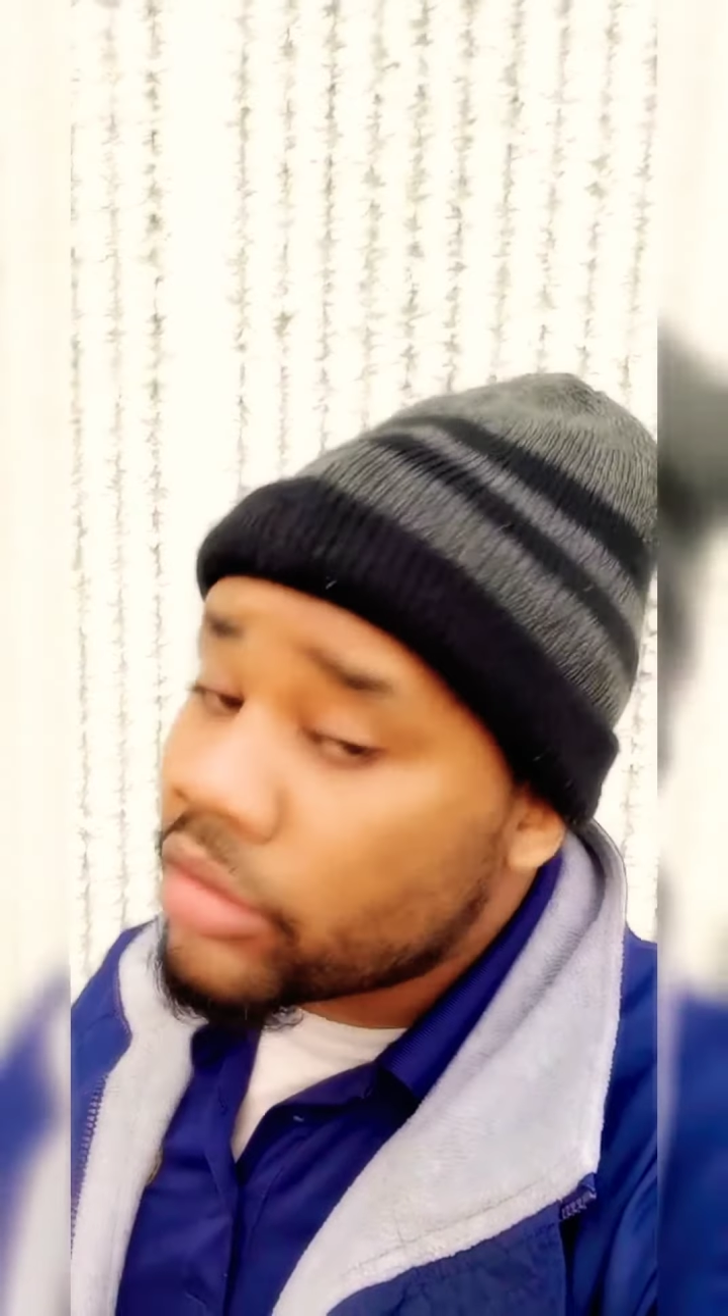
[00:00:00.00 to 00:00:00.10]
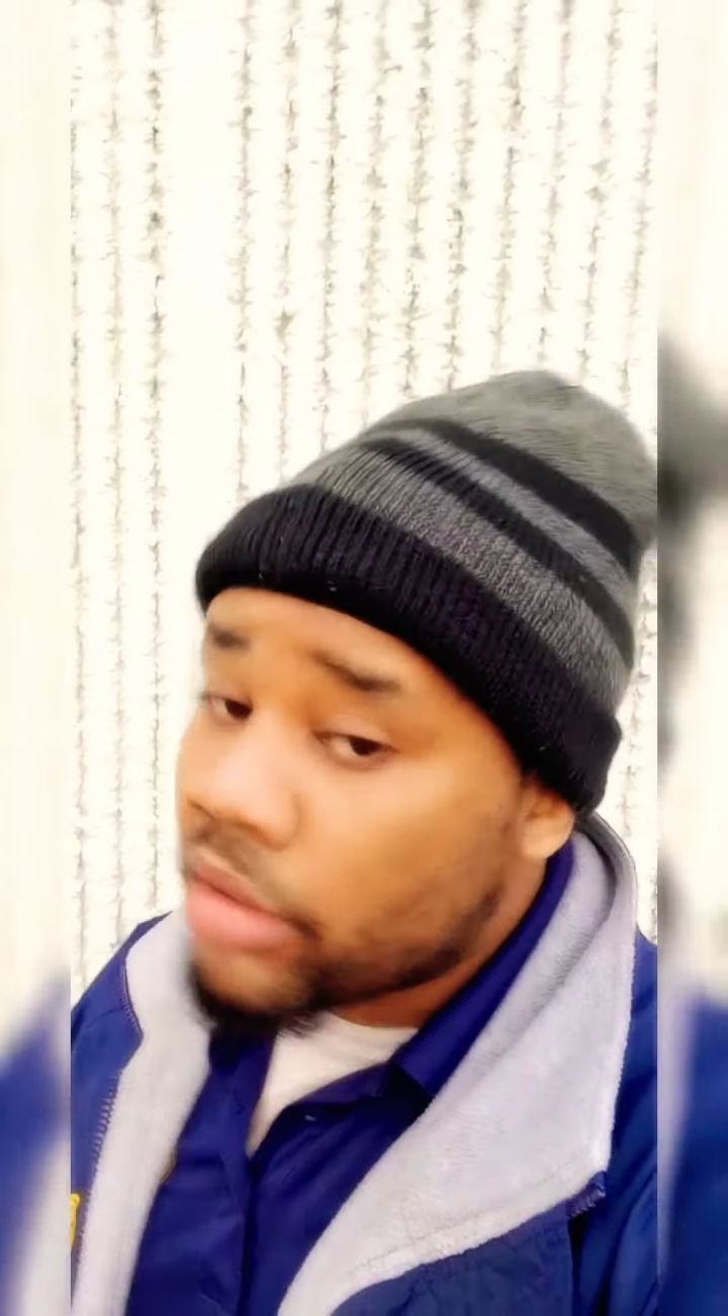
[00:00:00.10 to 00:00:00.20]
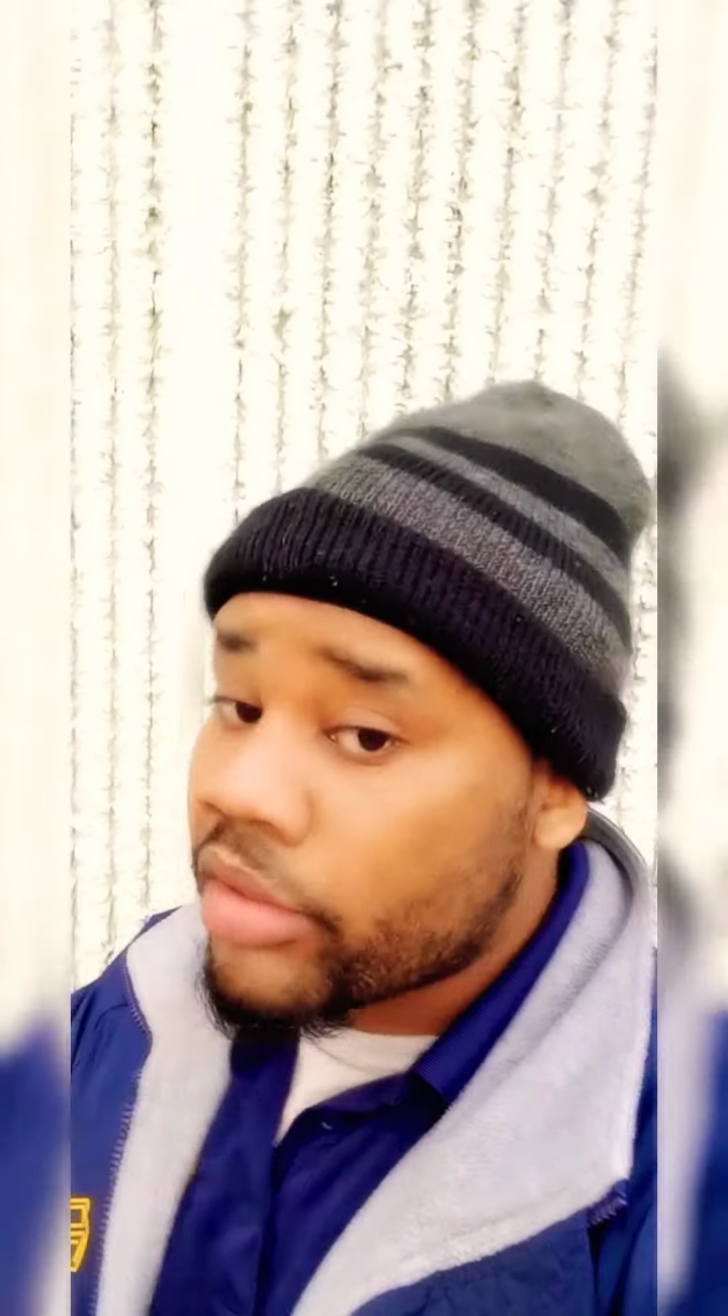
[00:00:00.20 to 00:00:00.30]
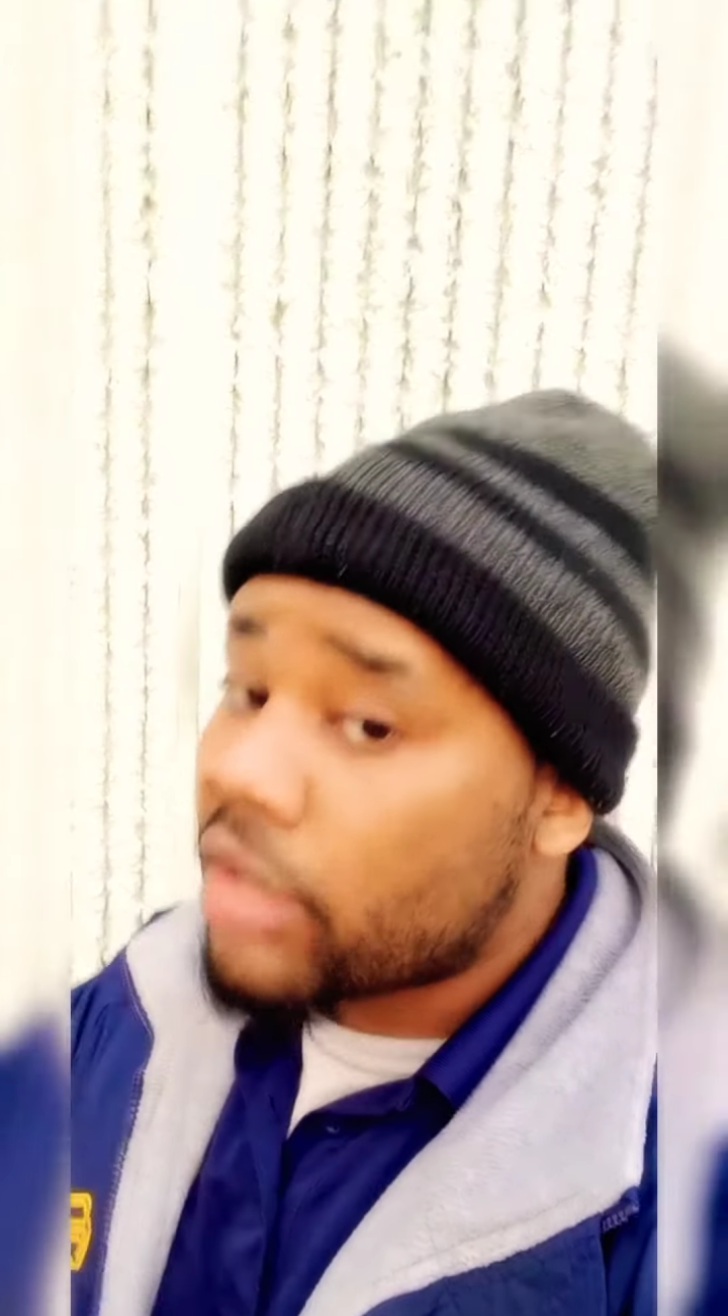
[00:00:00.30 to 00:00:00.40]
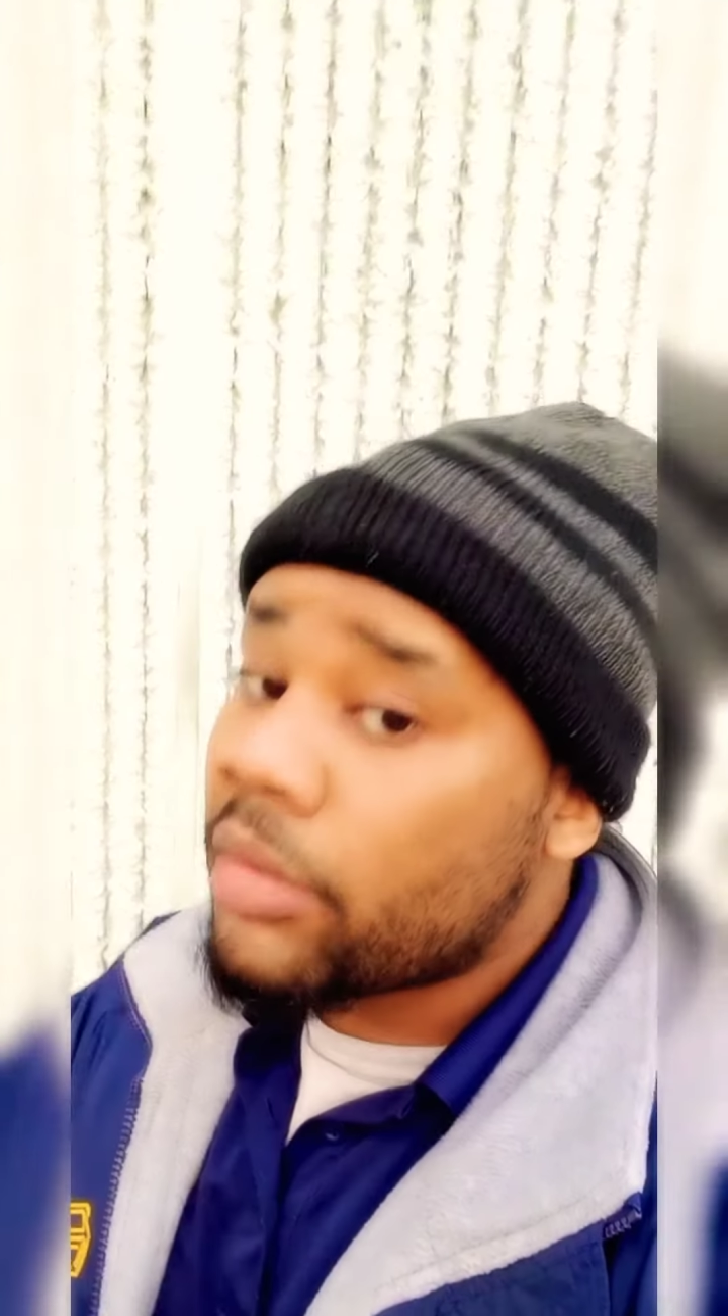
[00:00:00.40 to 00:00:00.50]

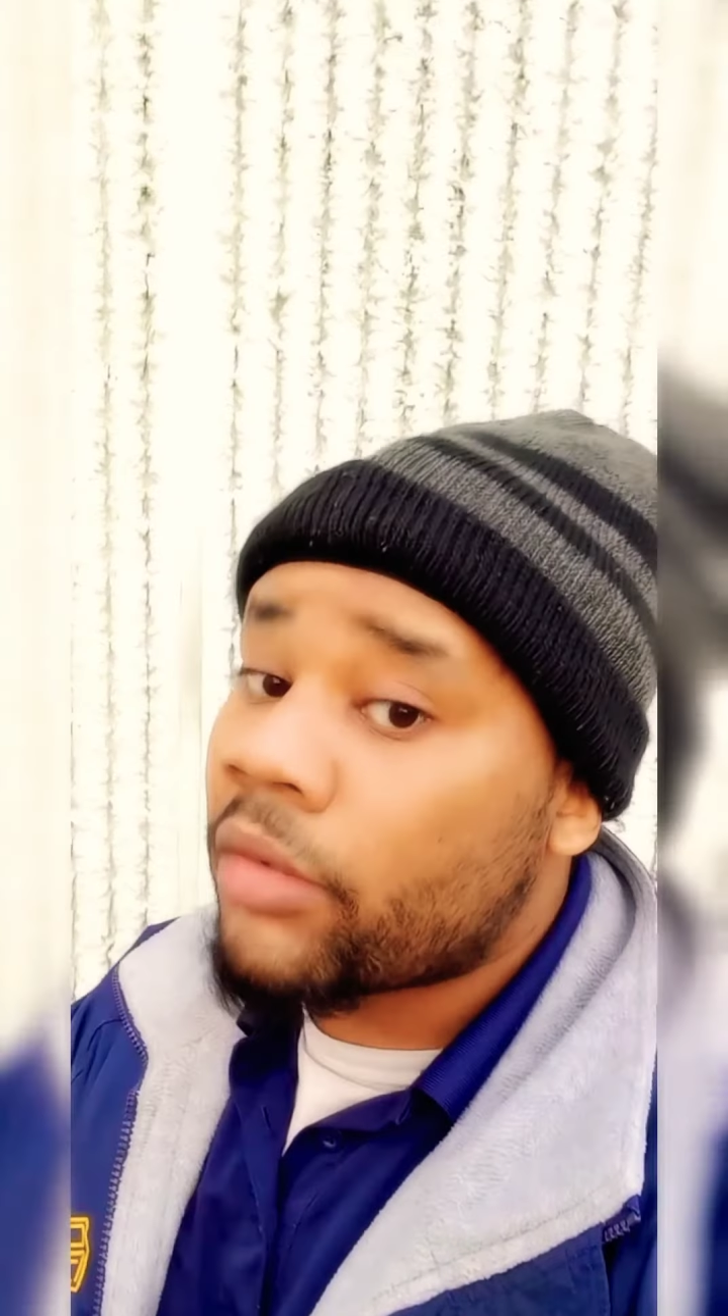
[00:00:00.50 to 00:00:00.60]
Don't get me